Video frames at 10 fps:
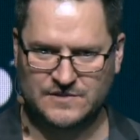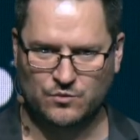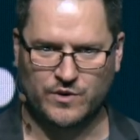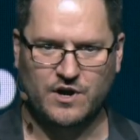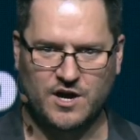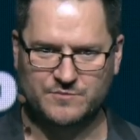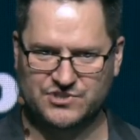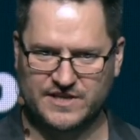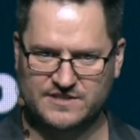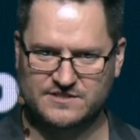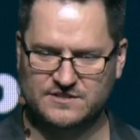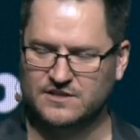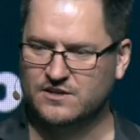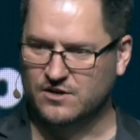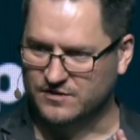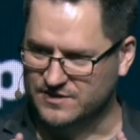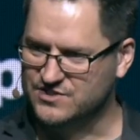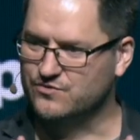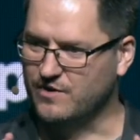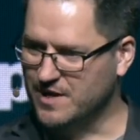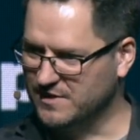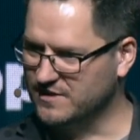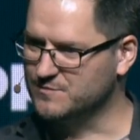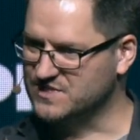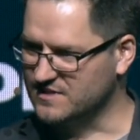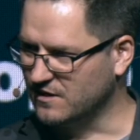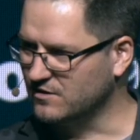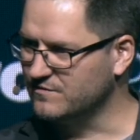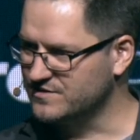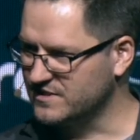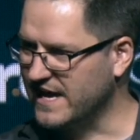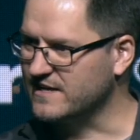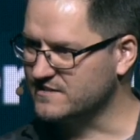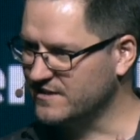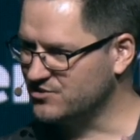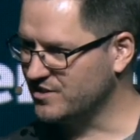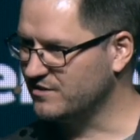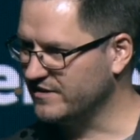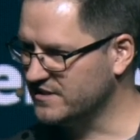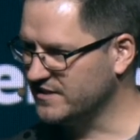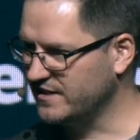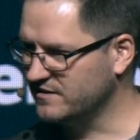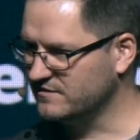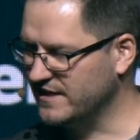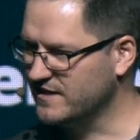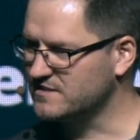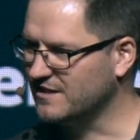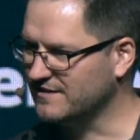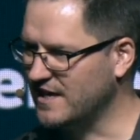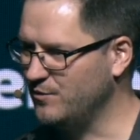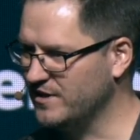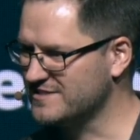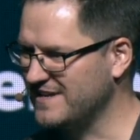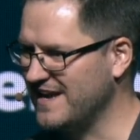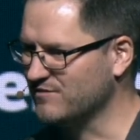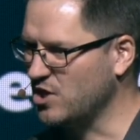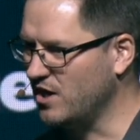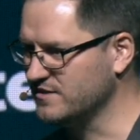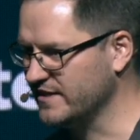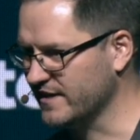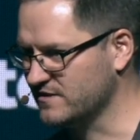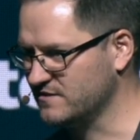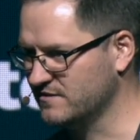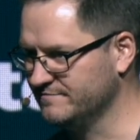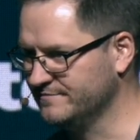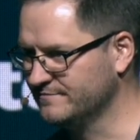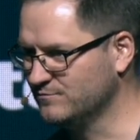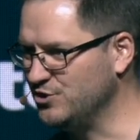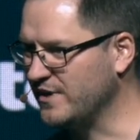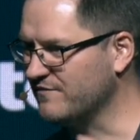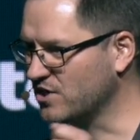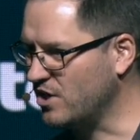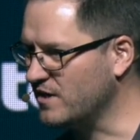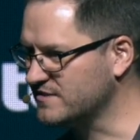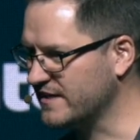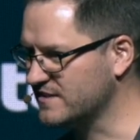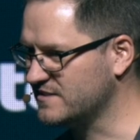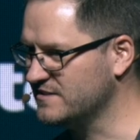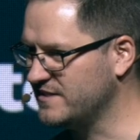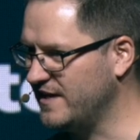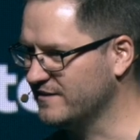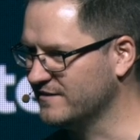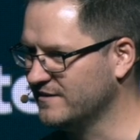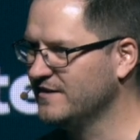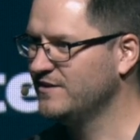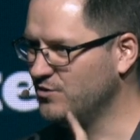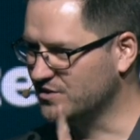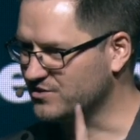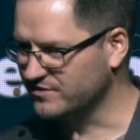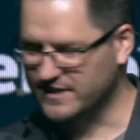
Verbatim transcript: where objects are describing themselves as they generate data, and it's allowing us to have context. When you have context in data, you can turn